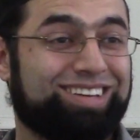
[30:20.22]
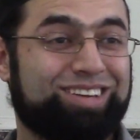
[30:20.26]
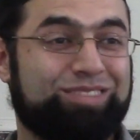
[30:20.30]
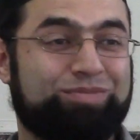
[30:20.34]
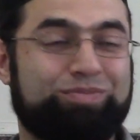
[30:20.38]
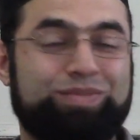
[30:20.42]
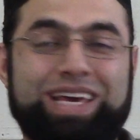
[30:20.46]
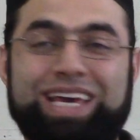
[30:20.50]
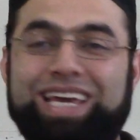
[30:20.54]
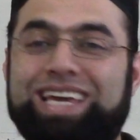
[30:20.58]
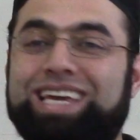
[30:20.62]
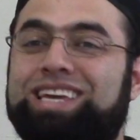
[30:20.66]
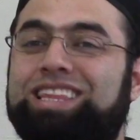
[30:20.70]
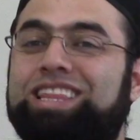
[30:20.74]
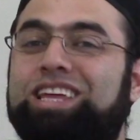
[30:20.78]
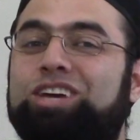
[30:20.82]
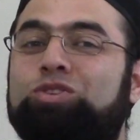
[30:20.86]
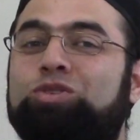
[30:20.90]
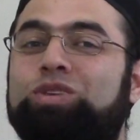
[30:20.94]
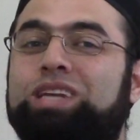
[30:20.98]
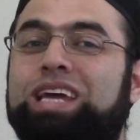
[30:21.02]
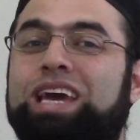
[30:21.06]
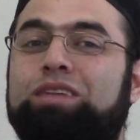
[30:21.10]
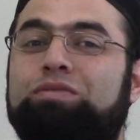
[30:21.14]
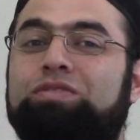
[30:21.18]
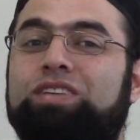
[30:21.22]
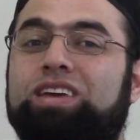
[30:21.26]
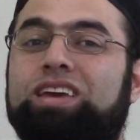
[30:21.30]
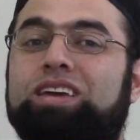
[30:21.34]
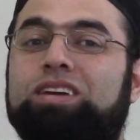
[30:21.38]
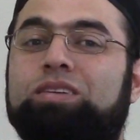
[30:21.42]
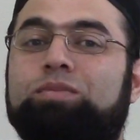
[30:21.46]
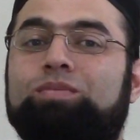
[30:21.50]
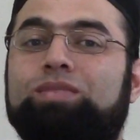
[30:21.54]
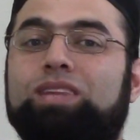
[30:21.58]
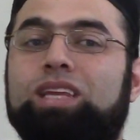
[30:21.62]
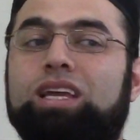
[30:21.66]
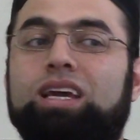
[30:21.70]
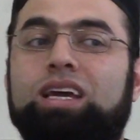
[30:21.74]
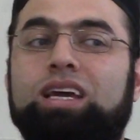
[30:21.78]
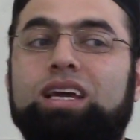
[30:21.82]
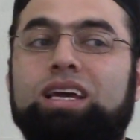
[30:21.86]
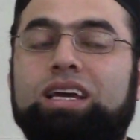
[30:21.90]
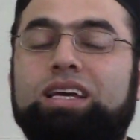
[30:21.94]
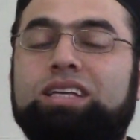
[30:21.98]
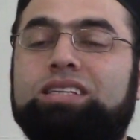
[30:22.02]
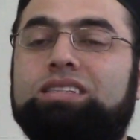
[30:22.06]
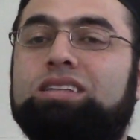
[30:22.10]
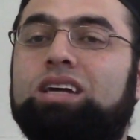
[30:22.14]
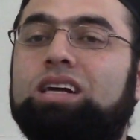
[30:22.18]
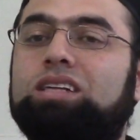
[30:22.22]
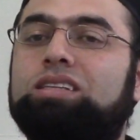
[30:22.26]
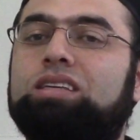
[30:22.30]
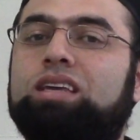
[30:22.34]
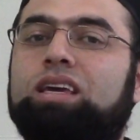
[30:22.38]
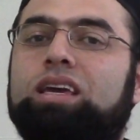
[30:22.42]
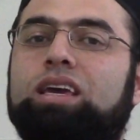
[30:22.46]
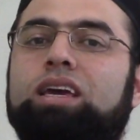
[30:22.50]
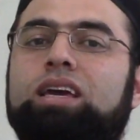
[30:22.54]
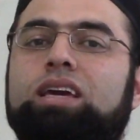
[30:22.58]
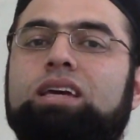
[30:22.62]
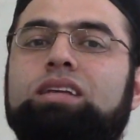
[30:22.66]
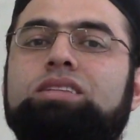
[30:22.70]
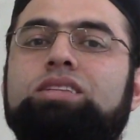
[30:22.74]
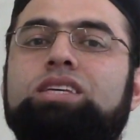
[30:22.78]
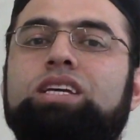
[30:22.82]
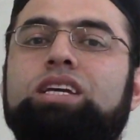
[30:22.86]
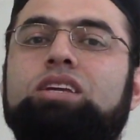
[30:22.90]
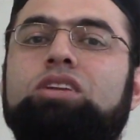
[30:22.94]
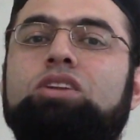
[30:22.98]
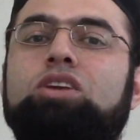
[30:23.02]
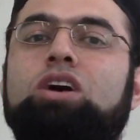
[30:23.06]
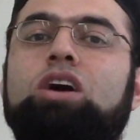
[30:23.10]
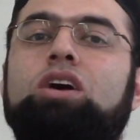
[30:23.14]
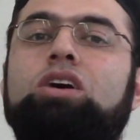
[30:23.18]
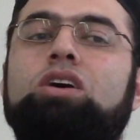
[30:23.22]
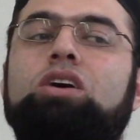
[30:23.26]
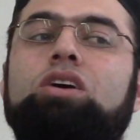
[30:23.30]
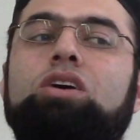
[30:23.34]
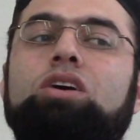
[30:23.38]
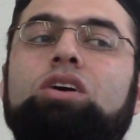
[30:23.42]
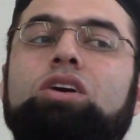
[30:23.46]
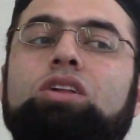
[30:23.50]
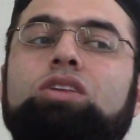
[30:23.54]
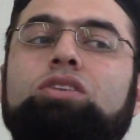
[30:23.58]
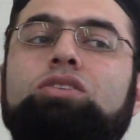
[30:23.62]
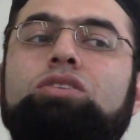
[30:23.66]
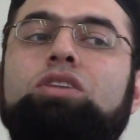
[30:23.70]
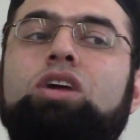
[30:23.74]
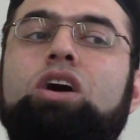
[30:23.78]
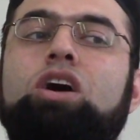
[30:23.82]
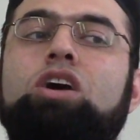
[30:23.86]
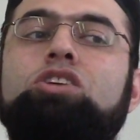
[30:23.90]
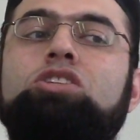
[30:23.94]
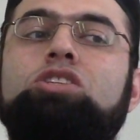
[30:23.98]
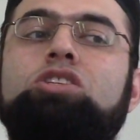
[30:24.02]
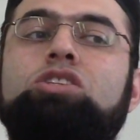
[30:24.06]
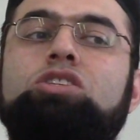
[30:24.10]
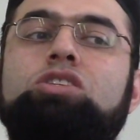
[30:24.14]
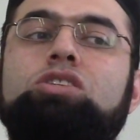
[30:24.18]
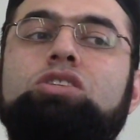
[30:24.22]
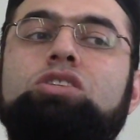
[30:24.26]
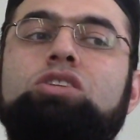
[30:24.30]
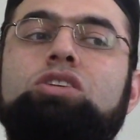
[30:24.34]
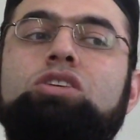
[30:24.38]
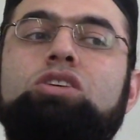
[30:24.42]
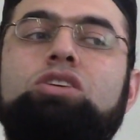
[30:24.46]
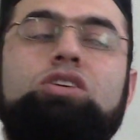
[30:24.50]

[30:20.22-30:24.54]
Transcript: Making the noon heavy. It's not ihdina nas.